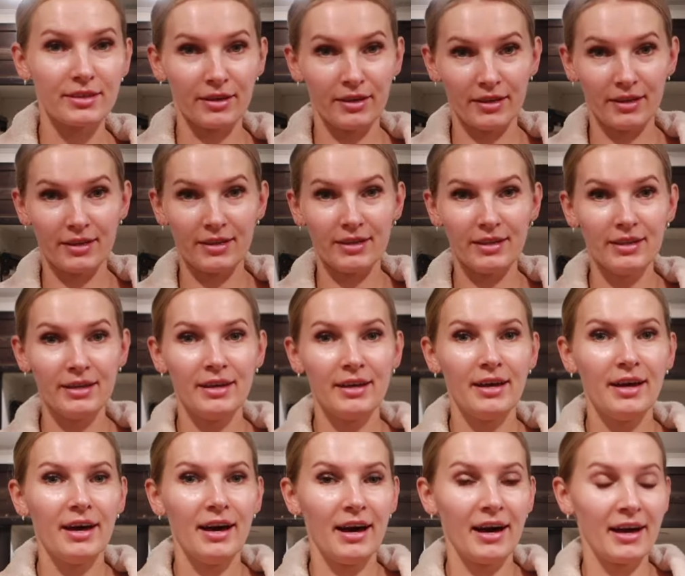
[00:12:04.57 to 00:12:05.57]
good.
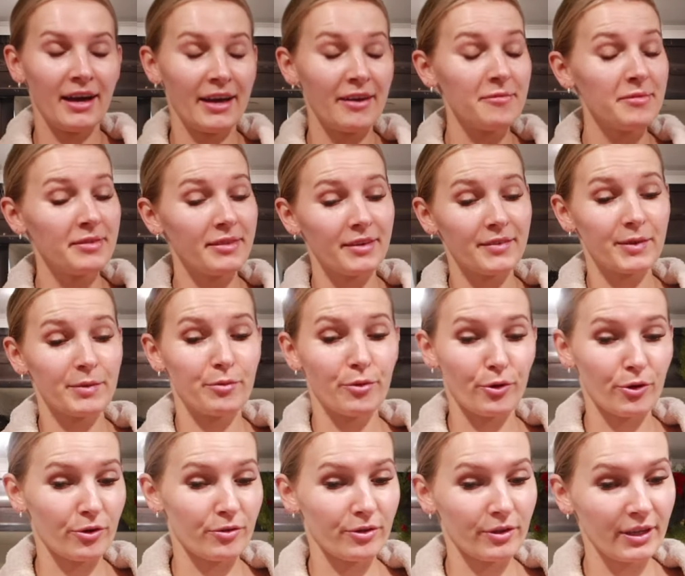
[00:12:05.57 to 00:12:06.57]
I have been loving
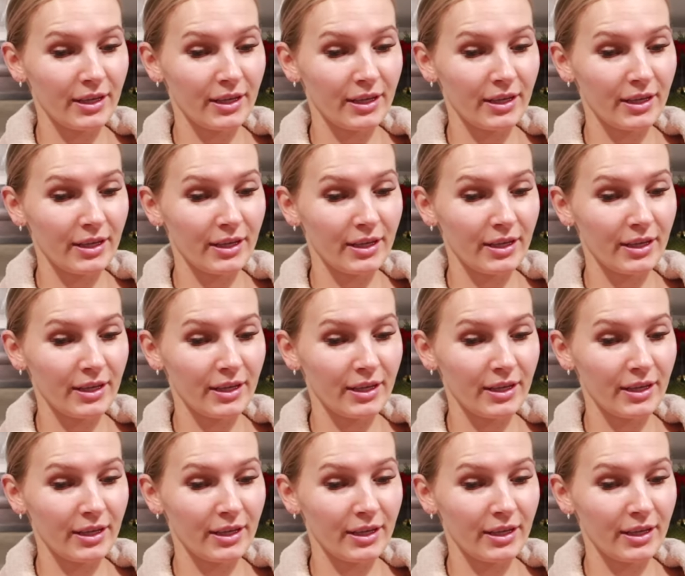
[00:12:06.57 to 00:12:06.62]
pour over